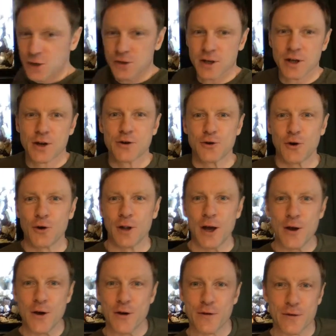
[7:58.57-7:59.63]
trying to crawl
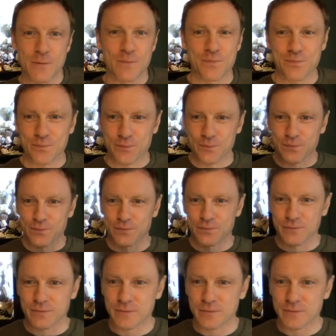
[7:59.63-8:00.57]
out of.